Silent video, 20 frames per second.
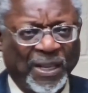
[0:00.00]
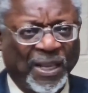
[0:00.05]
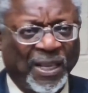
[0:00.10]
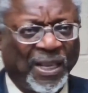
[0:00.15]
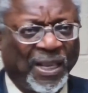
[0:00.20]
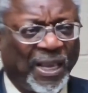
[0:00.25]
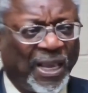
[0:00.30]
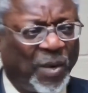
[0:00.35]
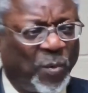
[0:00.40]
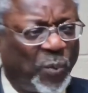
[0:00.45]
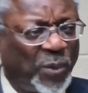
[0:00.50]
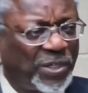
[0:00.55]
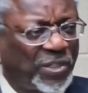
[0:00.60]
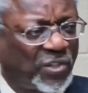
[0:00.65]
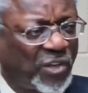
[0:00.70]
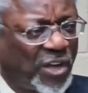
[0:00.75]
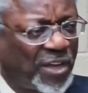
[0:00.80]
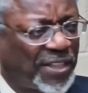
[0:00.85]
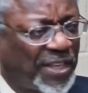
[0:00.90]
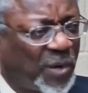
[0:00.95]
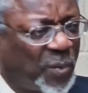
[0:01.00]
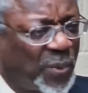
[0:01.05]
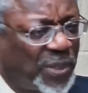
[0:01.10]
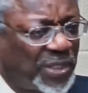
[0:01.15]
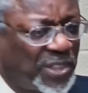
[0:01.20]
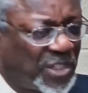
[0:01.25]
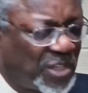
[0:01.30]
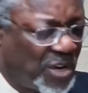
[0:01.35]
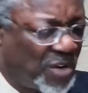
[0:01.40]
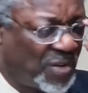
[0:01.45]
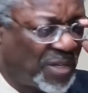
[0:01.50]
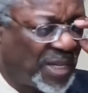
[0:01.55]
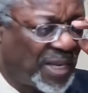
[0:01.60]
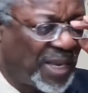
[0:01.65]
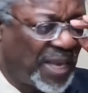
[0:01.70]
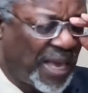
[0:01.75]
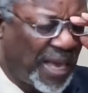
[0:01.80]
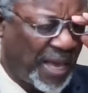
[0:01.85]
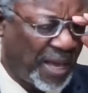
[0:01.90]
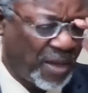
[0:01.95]
and we saw that with Jonah,
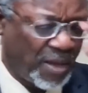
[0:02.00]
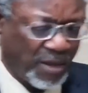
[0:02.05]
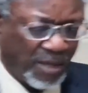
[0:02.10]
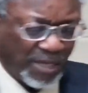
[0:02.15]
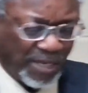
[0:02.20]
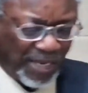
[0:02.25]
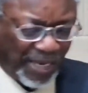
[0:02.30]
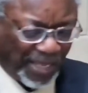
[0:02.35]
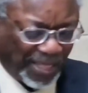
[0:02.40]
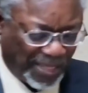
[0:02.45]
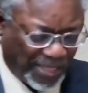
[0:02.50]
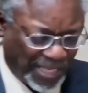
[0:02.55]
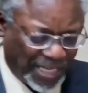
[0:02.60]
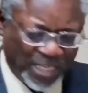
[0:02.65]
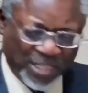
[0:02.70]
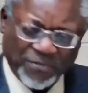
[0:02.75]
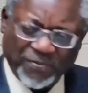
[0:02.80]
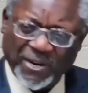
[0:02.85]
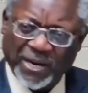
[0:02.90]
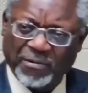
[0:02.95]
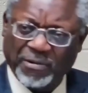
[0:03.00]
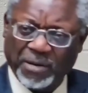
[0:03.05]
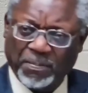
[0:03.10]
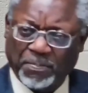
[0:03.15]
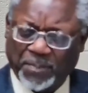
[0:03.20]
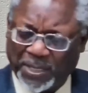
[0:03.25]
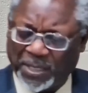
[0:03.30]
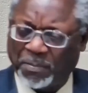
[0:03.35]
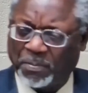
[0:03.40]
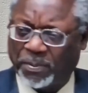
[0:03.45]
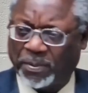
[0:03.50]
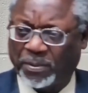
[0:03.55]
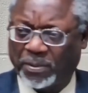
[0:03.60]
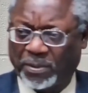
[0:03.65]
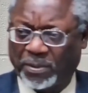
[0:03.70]
how it, these very people,